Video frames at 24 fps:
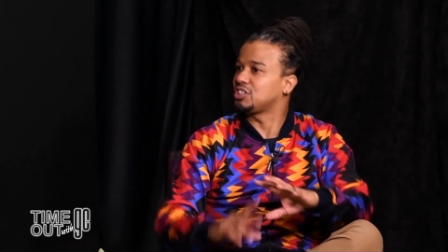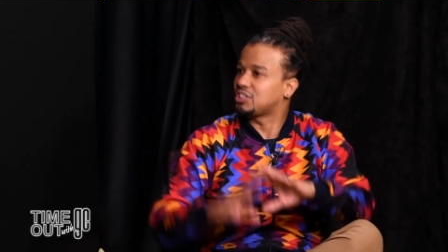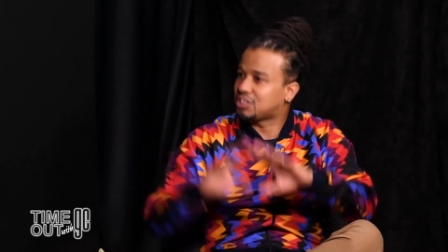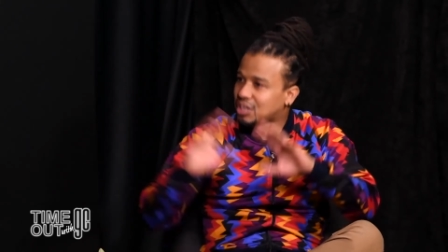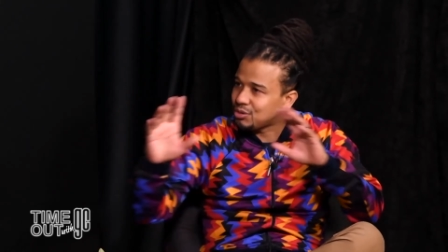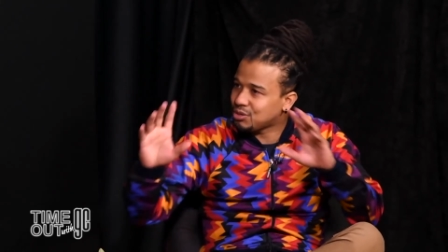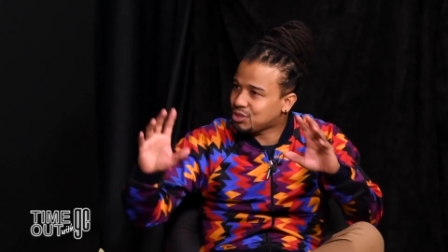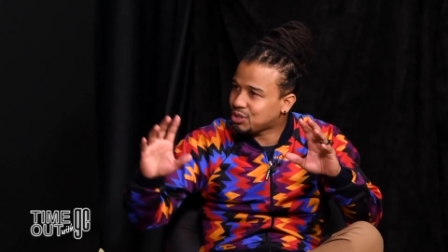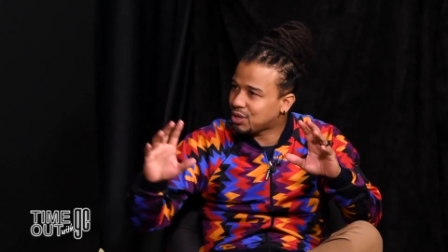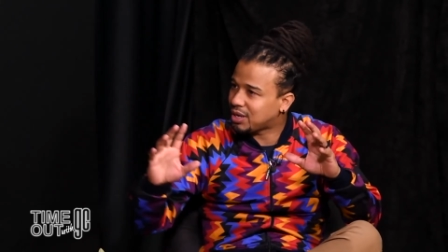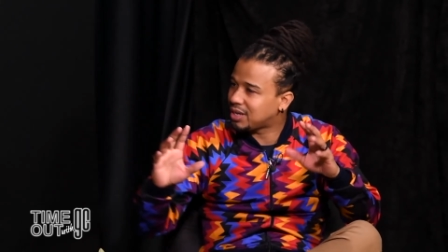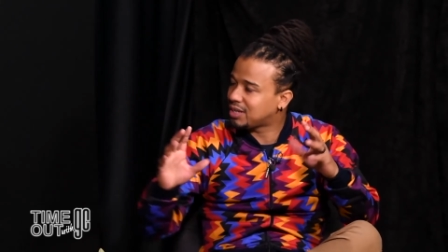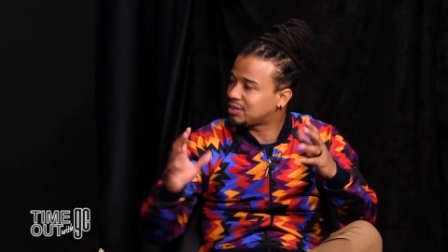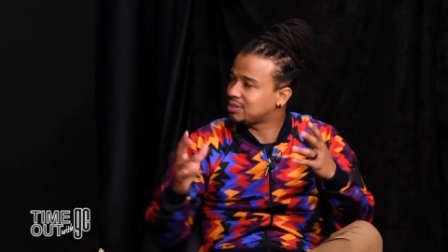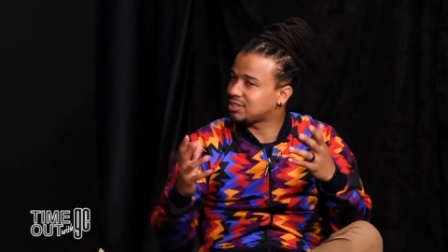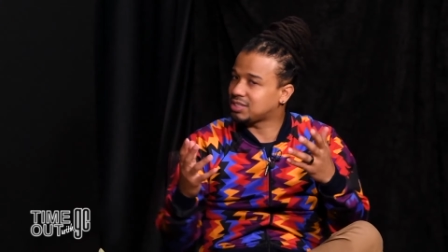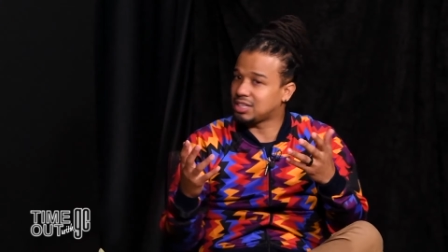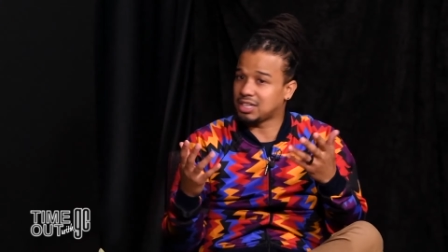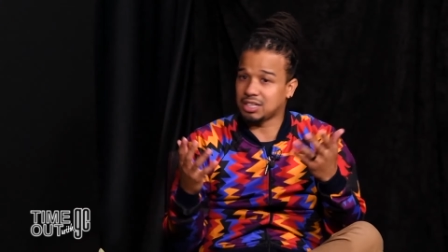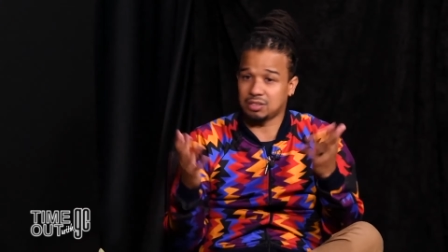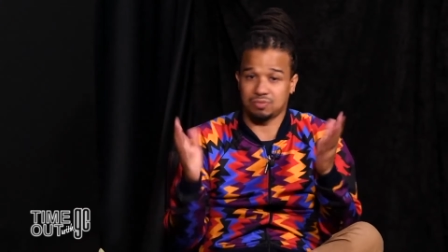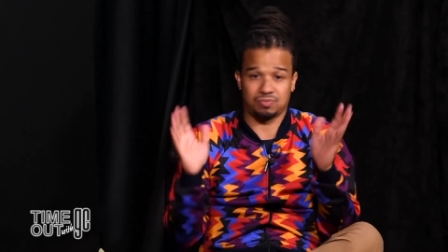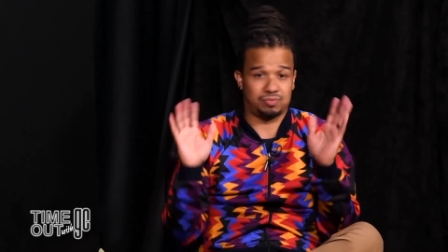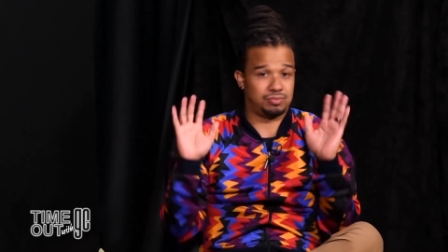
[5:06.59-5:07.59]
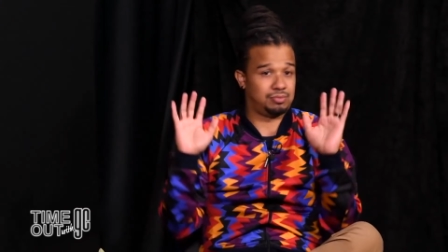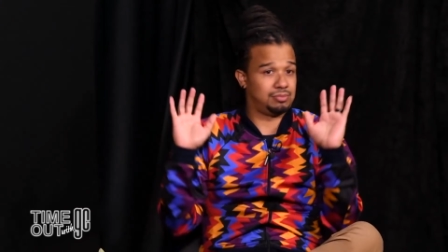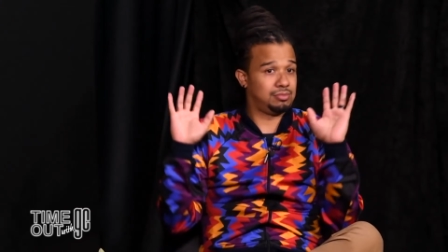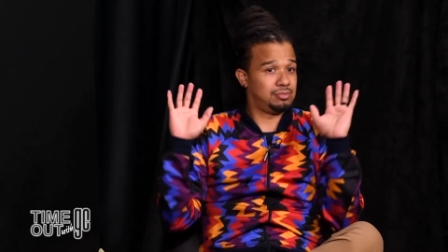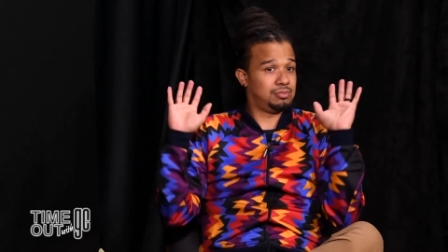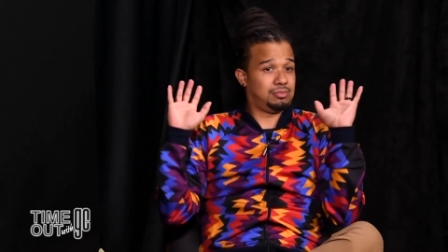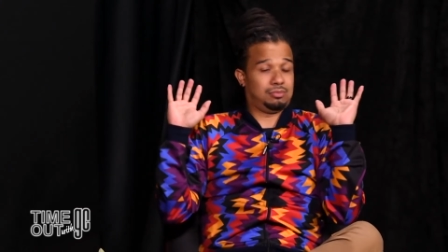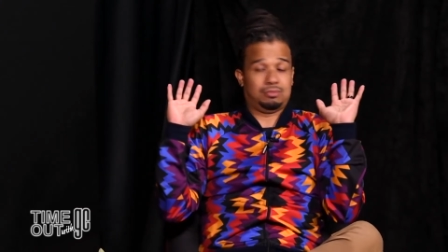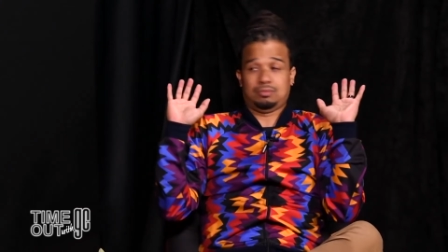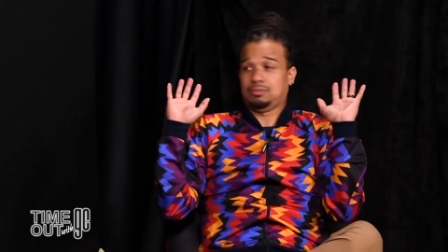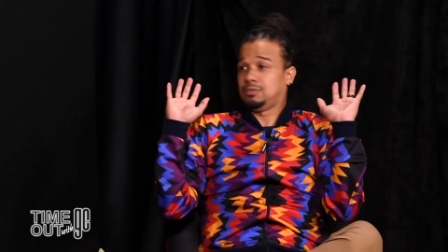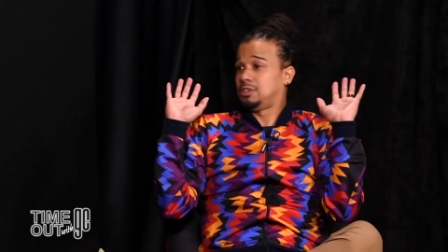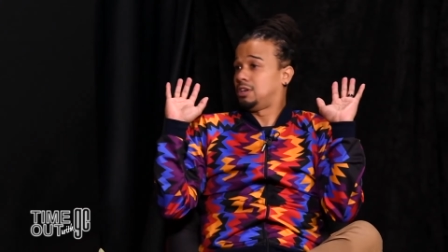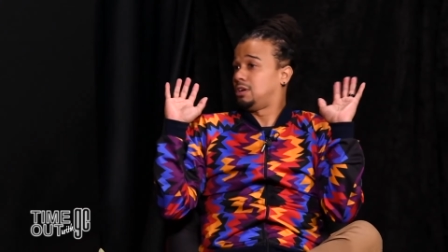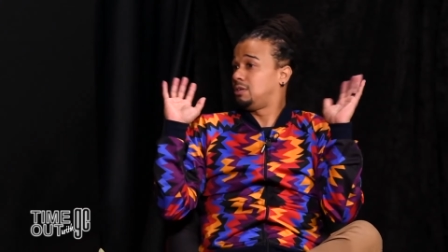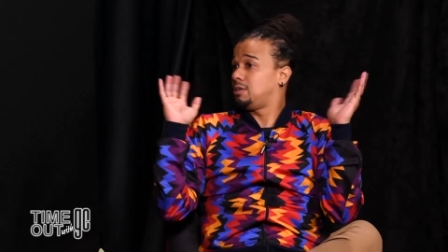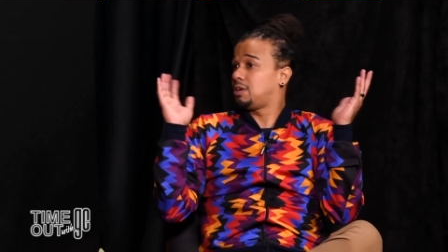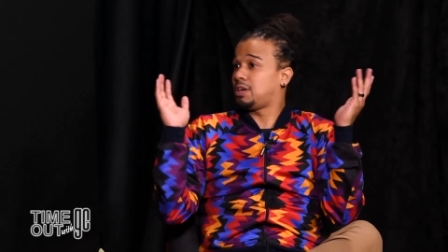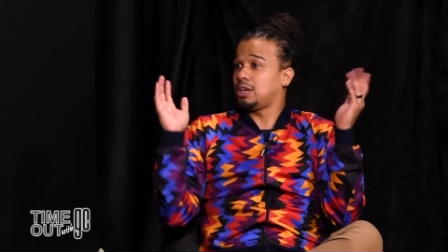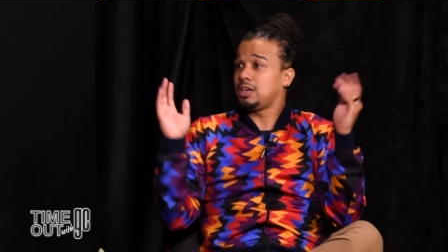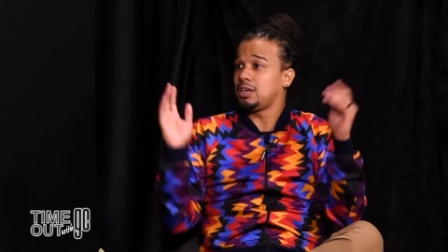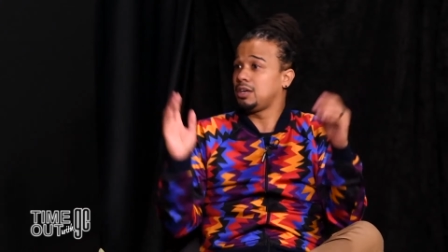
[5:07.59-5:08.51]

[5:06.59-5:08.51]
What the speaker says: don't you?" And I was like, "Okay."